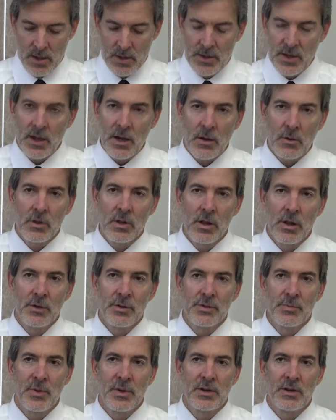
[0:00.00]
I think I'll
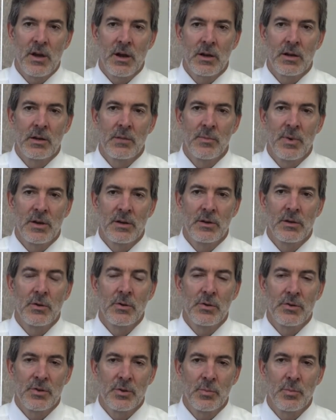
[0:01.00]
close by talking about
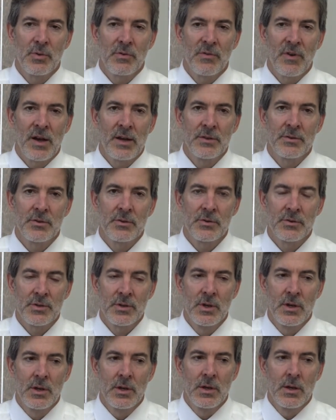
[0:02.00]
new
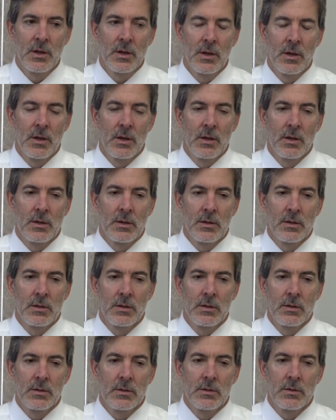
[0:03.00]
supervisors.
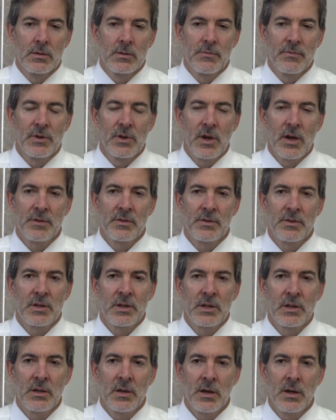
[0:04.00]
You guys
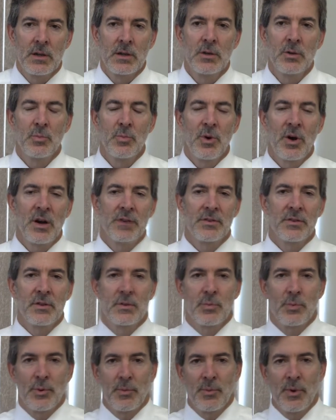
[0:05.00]
seen new
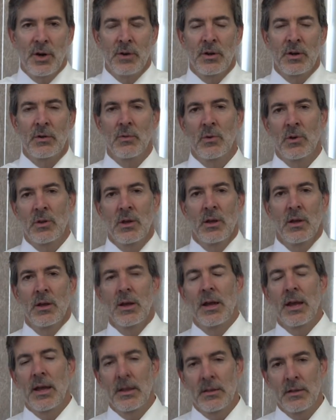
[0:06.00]
bosses promoted
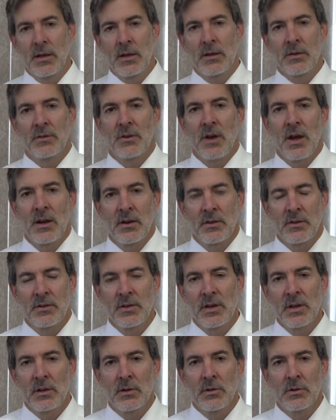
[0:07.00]
and then it's kind of
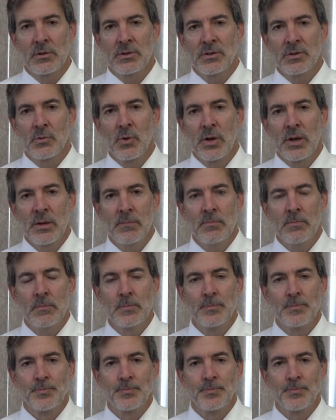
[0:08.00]
sink or swim?